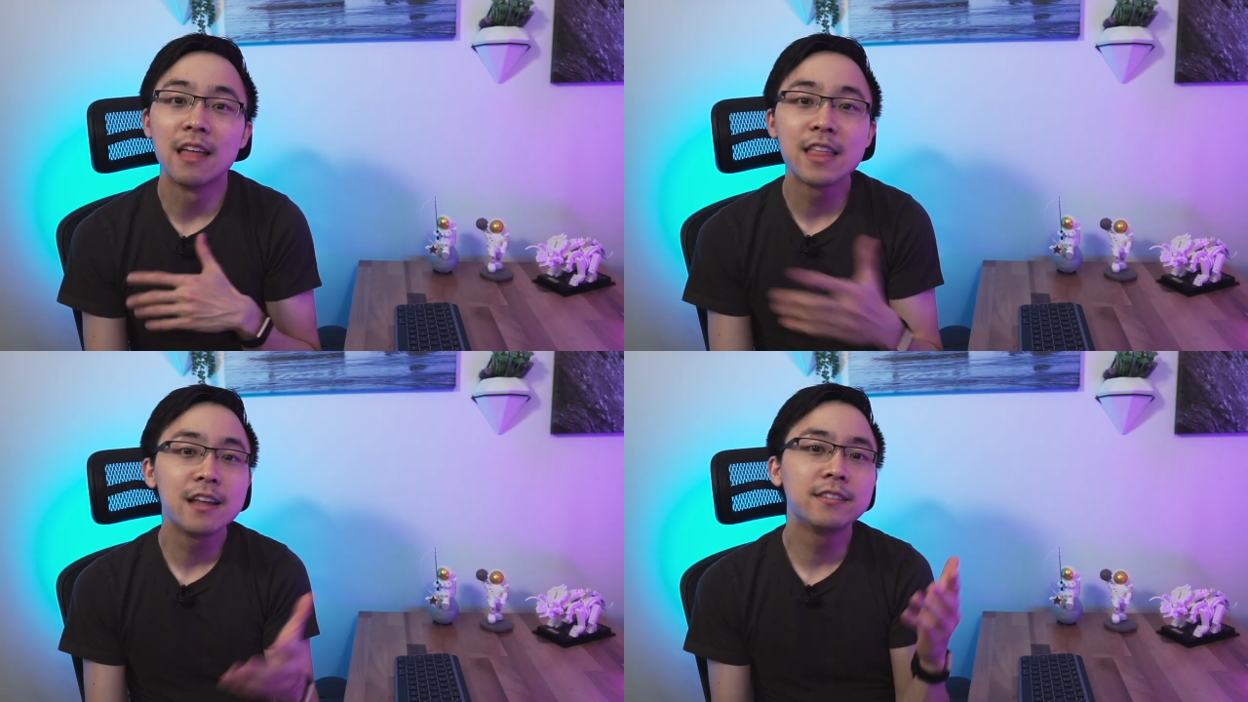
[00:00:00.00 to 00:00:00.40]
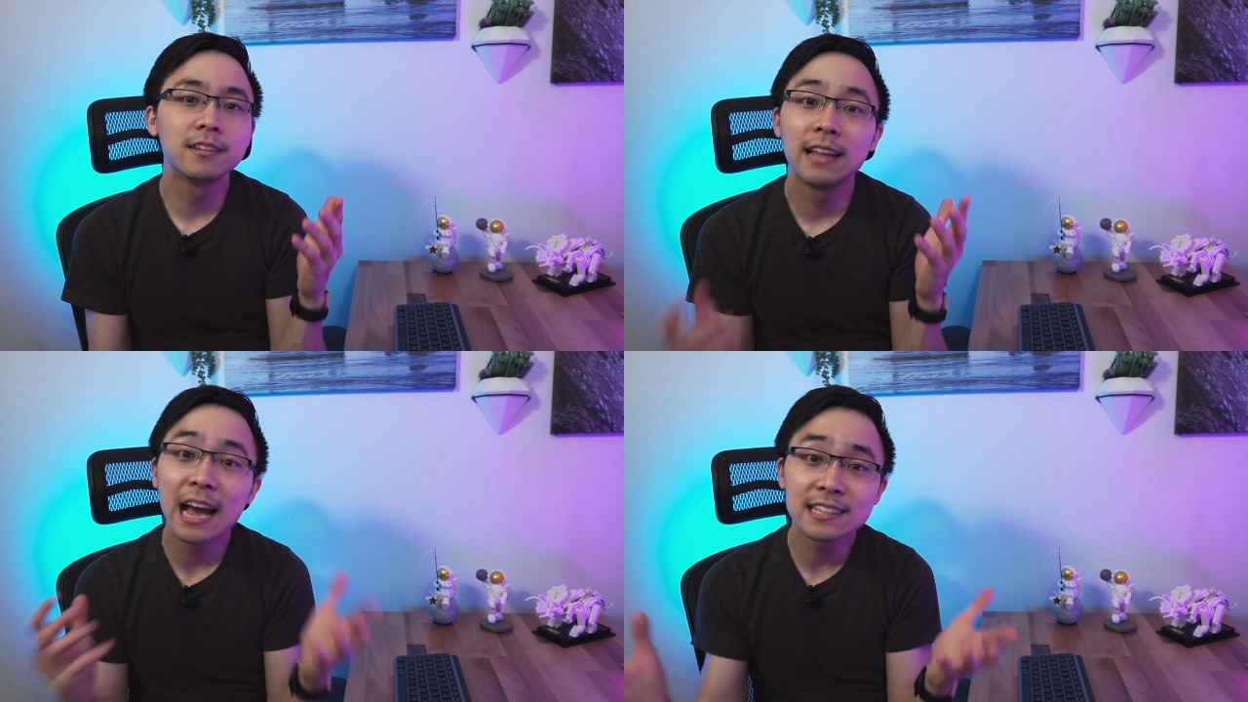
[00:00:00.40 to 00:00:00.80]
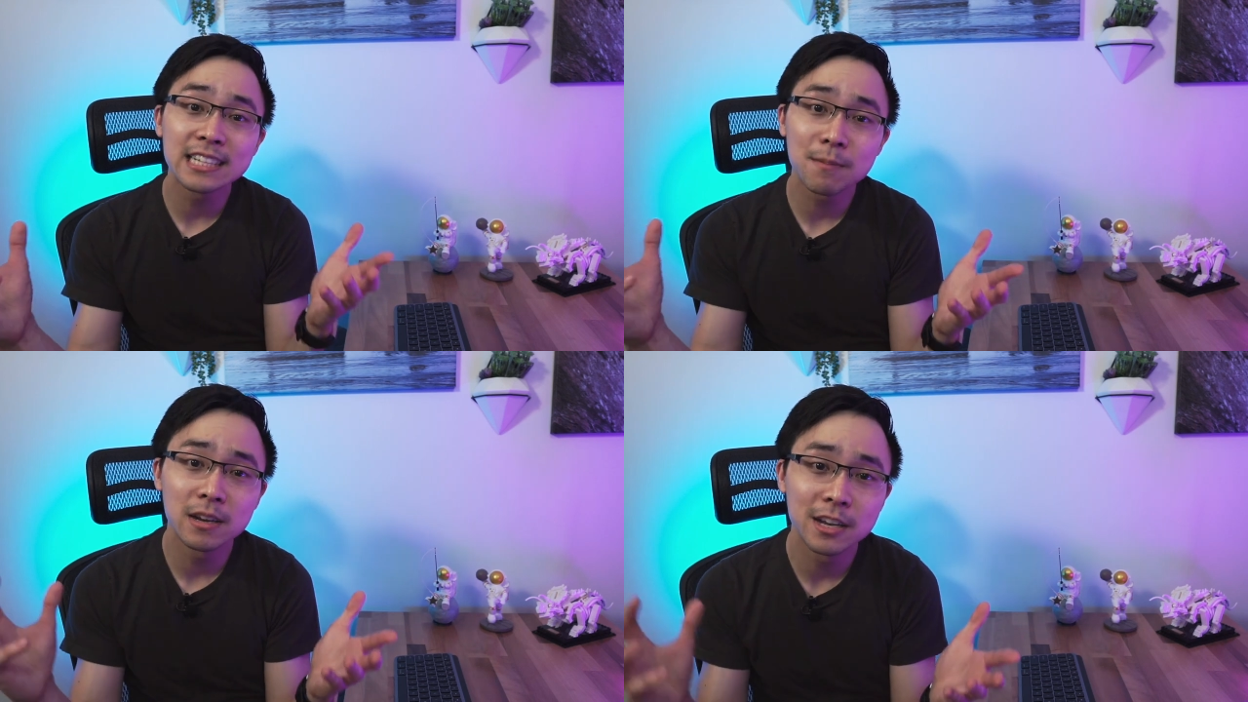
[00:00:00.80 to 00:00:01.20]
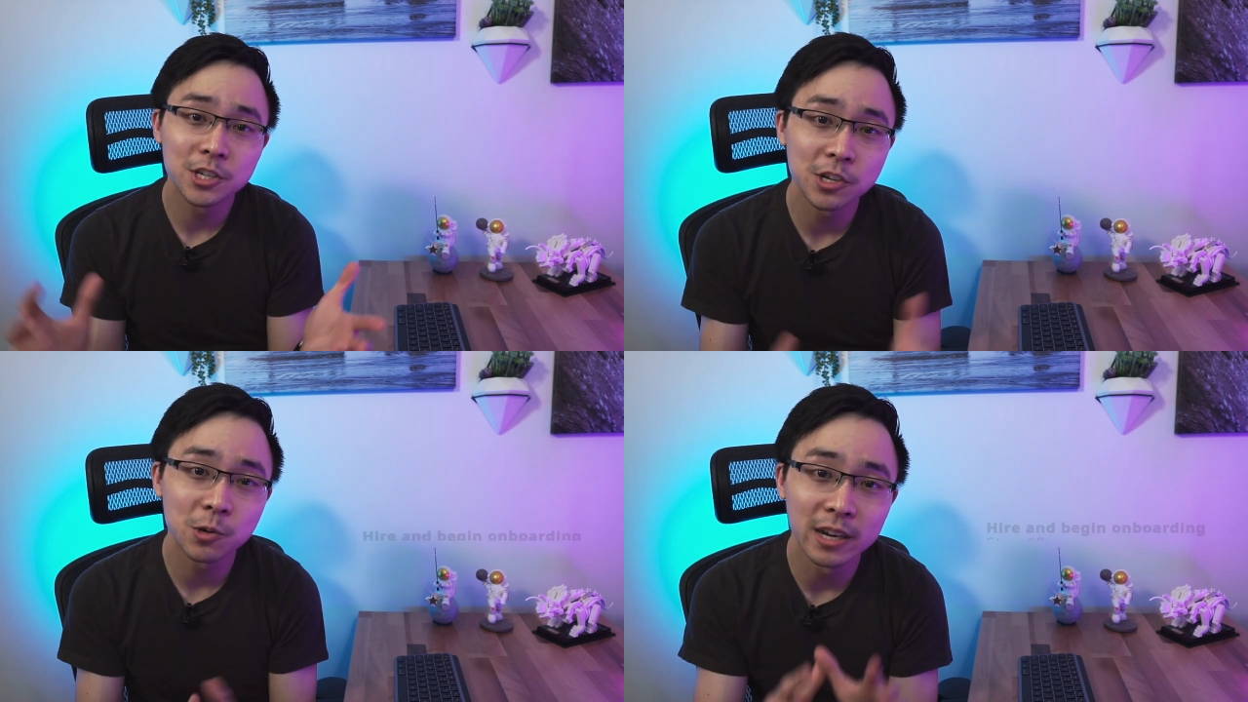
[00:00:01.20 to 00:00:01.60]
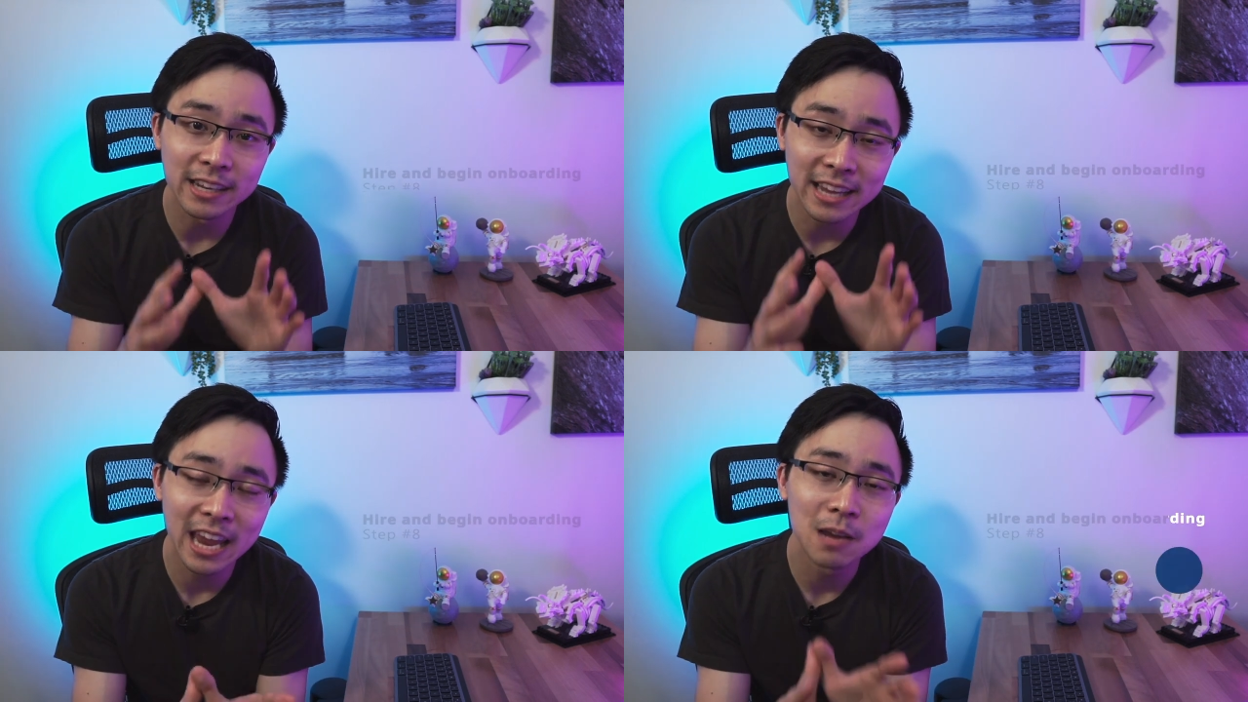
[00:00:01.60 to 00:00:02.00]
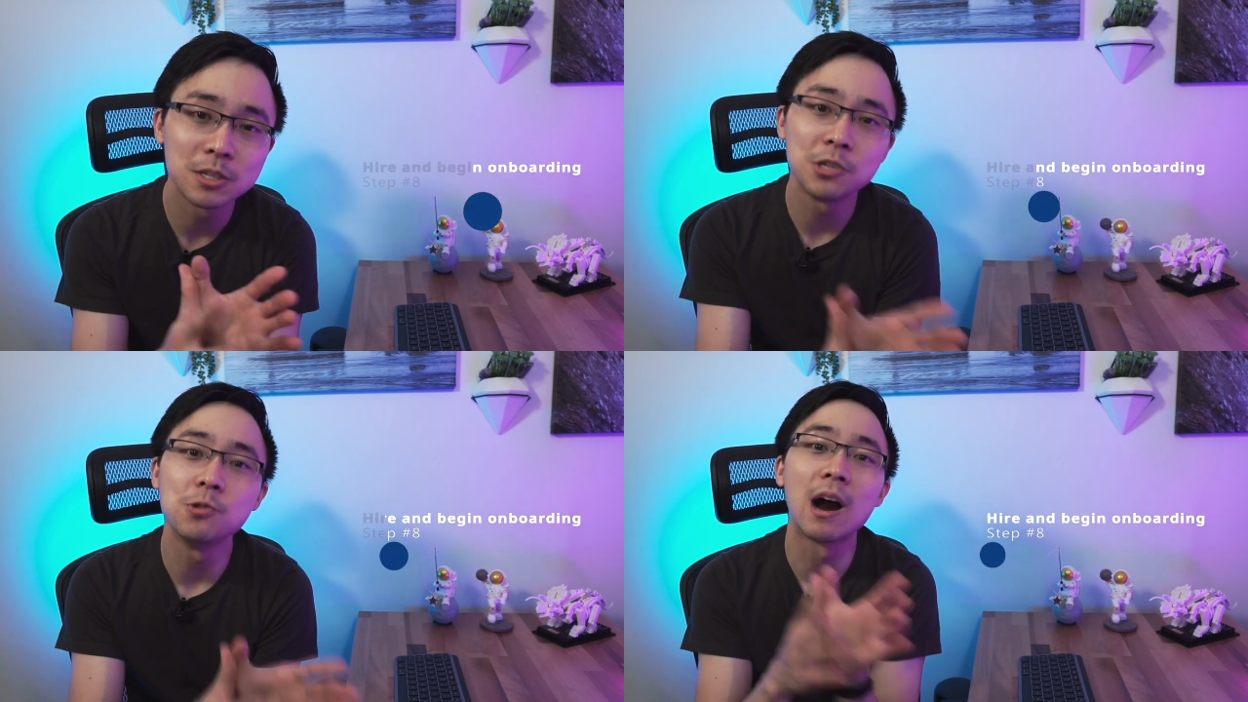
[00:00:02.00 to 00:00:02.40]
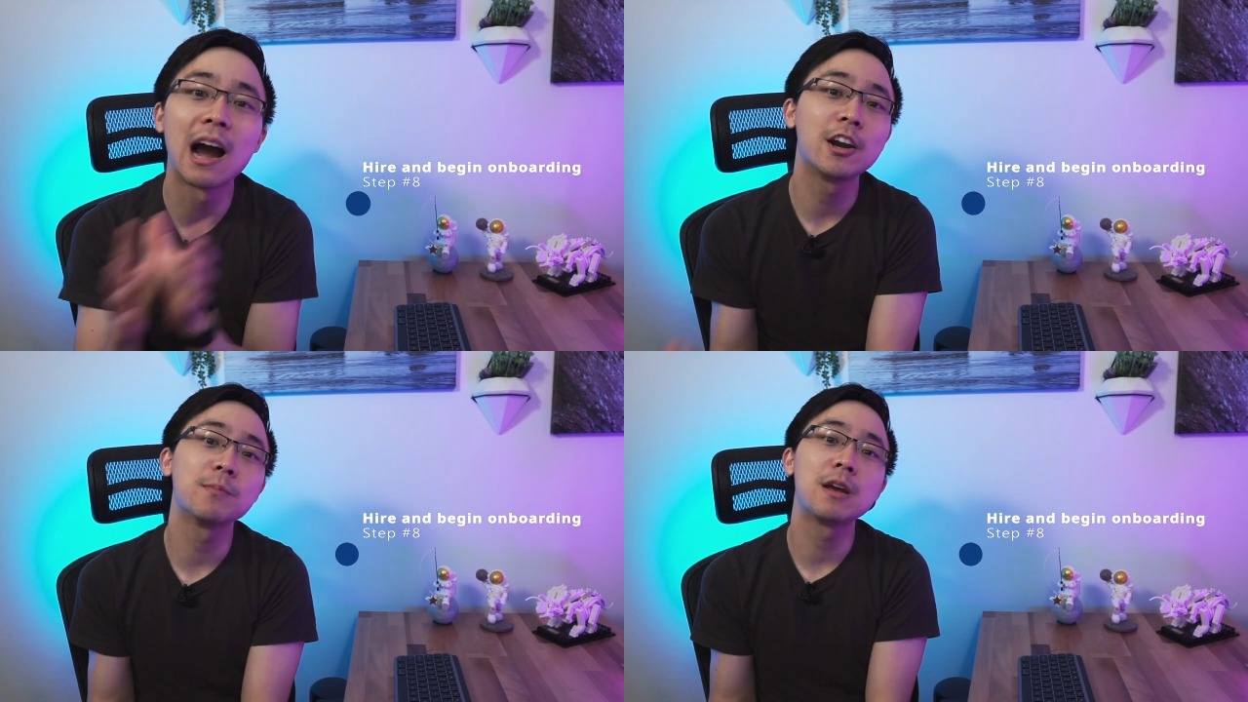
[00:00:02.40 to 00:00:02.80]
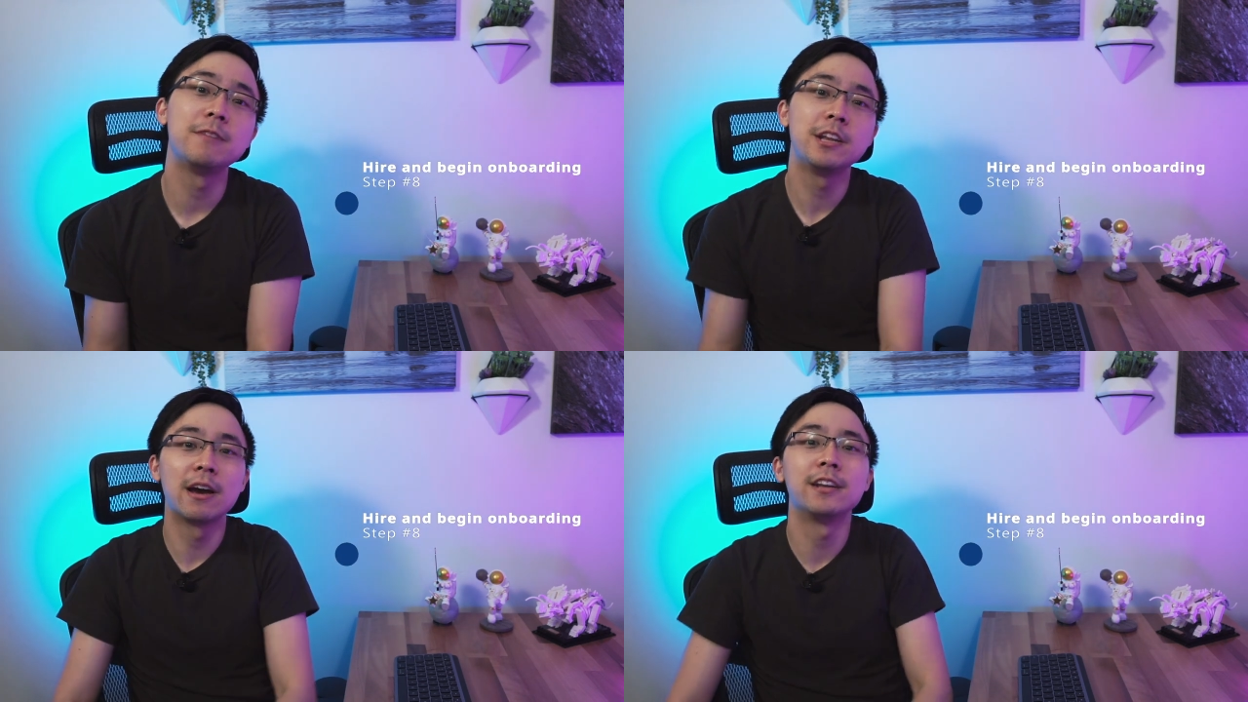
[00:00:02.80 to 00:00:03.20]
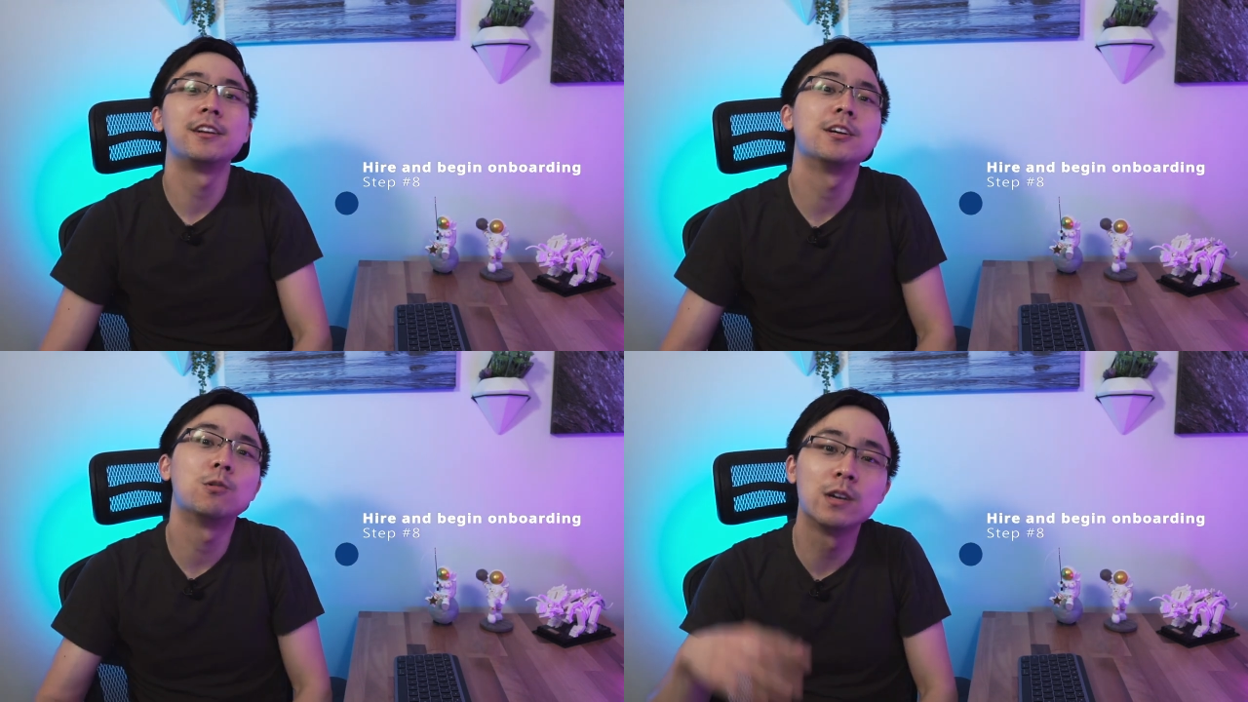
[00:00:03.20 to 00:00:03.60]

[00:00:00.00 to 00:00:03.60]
And then the last step that I took when it came to hiring my video editor